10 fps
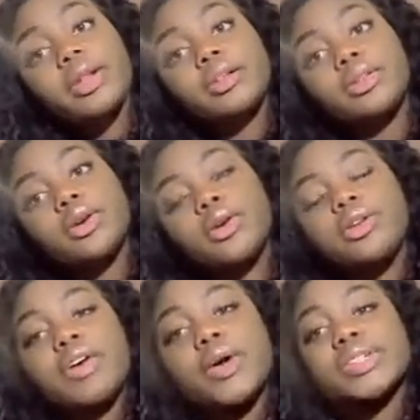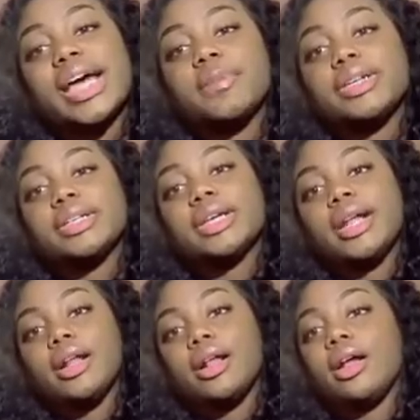coronavirus happened
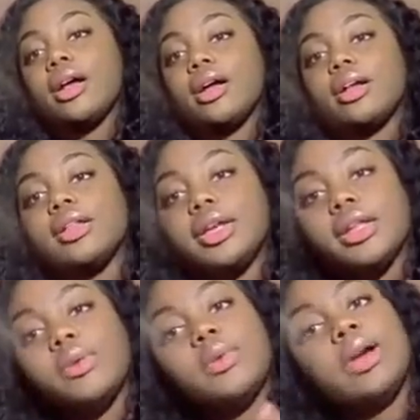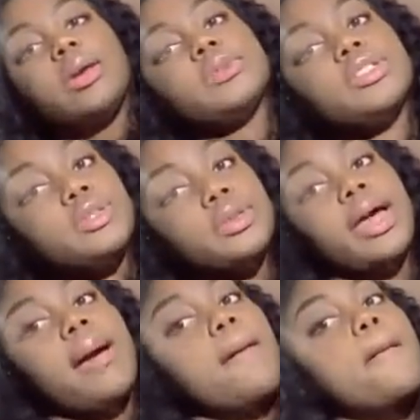and clearly we weren't able to do
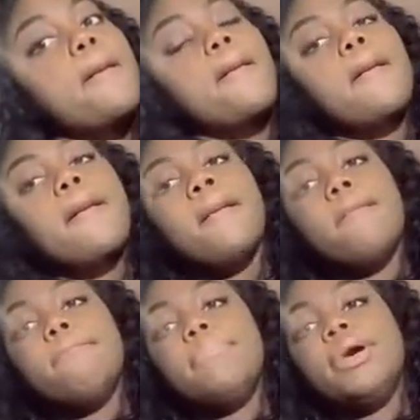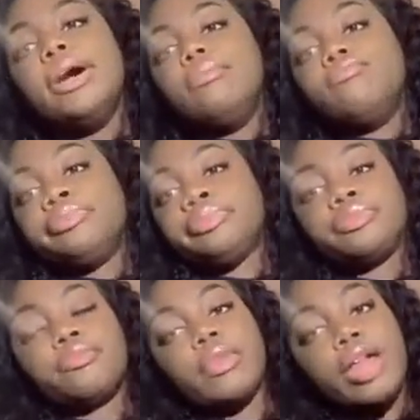that. But
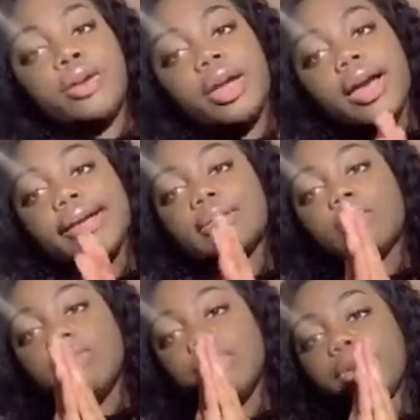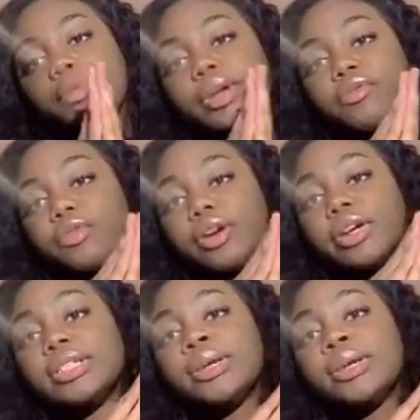I know God has something bigger planned for us.